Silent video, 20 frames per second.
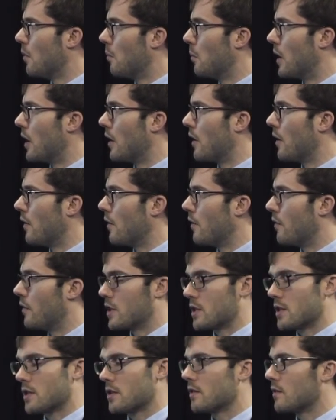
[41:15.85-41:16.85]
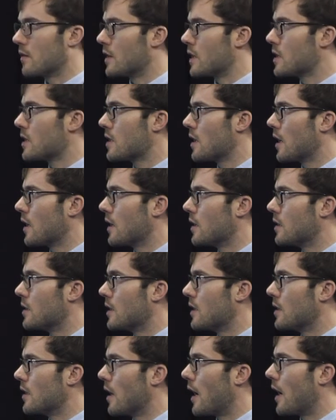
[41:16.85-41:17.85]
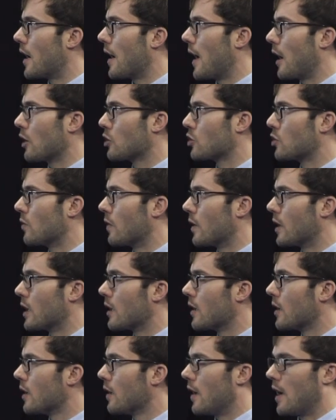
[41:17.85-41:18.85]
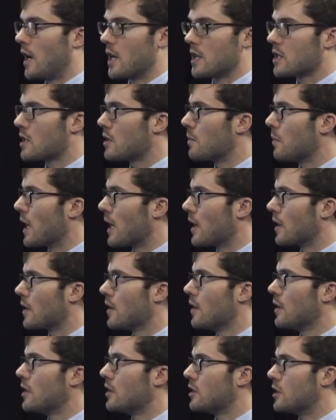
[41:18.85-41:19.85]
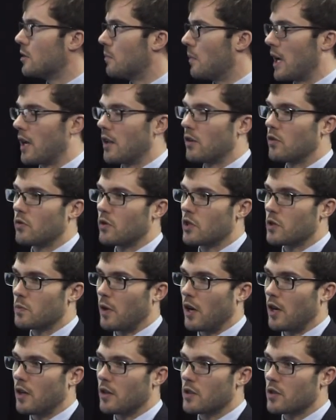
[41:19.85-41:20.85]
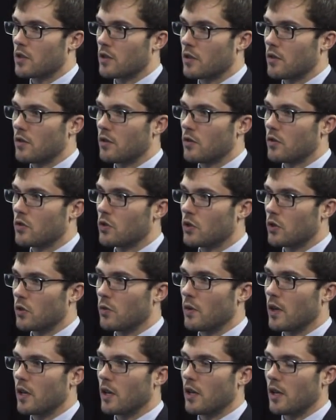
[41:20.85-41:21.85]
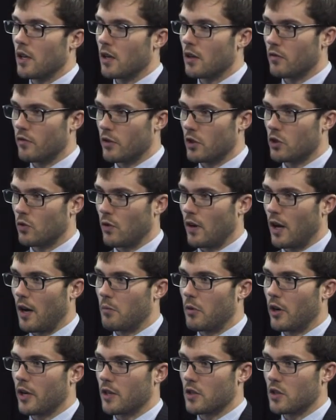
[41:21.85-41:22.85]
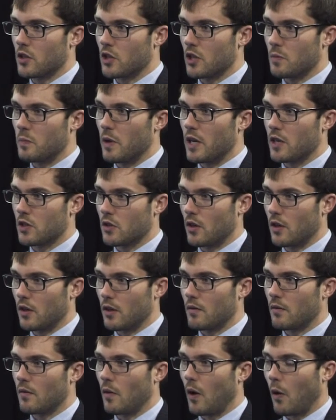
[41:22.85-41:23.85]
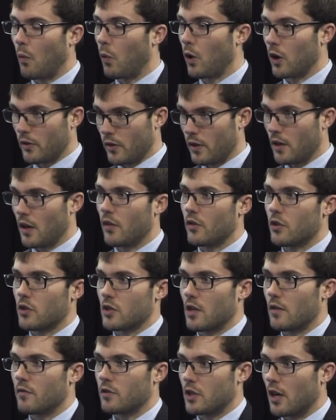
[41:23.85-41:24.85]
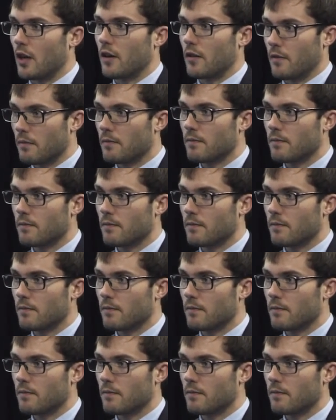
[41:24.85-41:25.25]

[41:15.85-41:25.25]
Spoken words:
But this study did not actually estimate demand response to any individual outbreaks. It's just based on work that others have done.